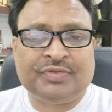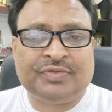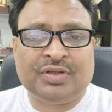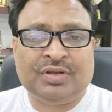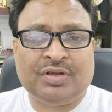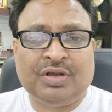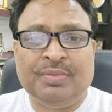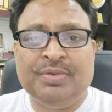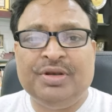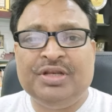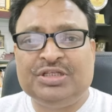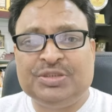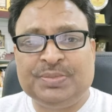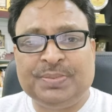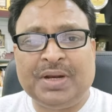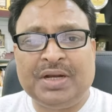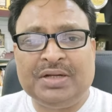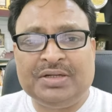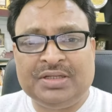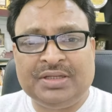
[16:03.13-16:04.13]
Communist
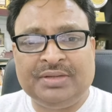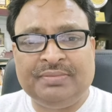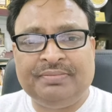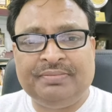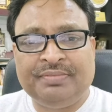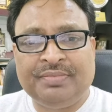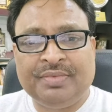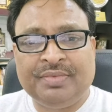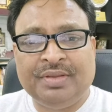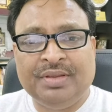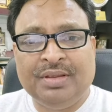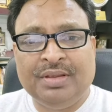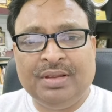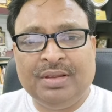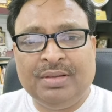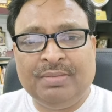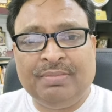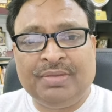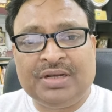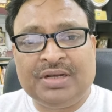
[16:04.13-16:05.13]
Party,
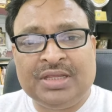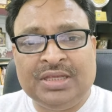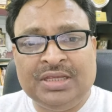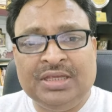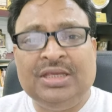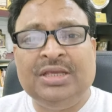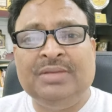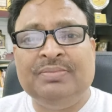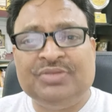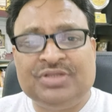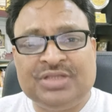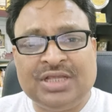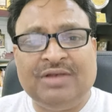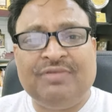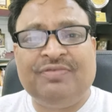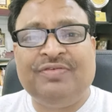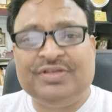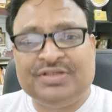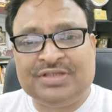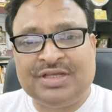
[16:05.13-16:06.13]
but he himself
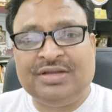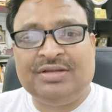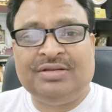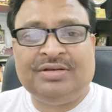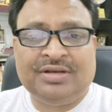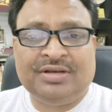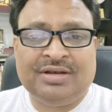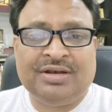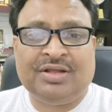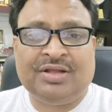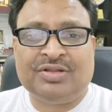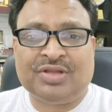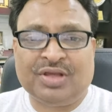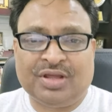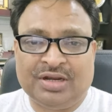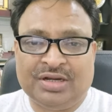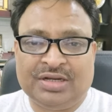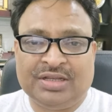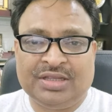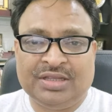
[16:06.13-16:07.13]
is a
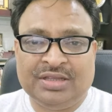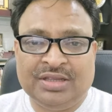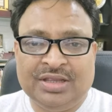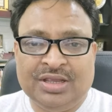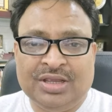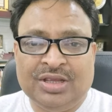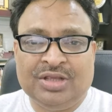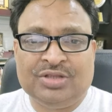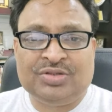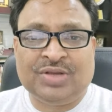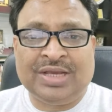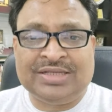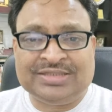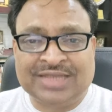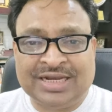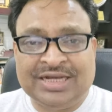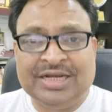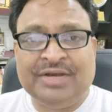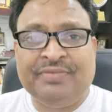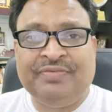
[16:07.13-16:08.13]
authority. So as an
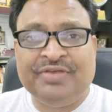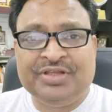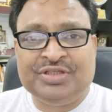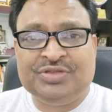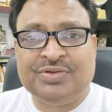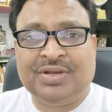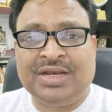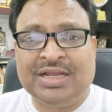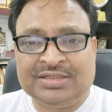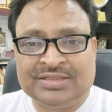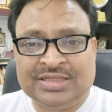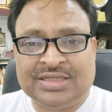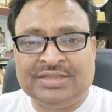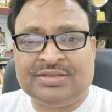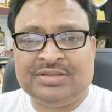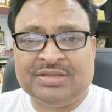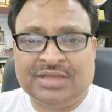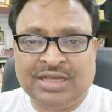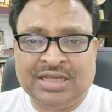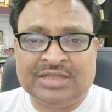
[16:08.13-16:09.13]
individual,
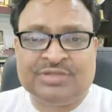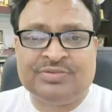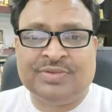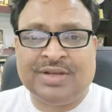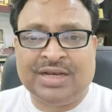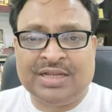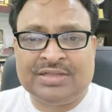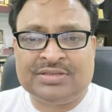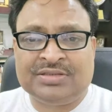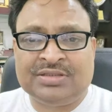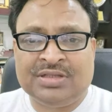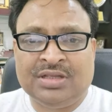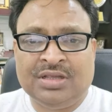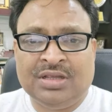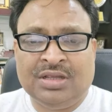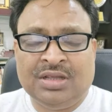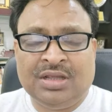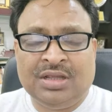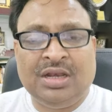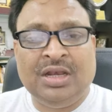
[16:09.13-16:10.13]
as well as
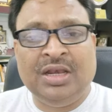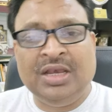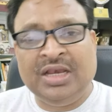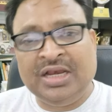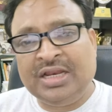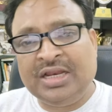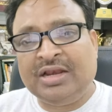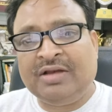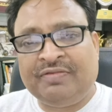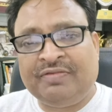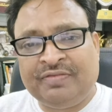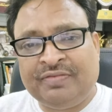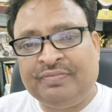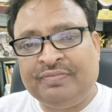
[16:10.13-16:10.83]
leader of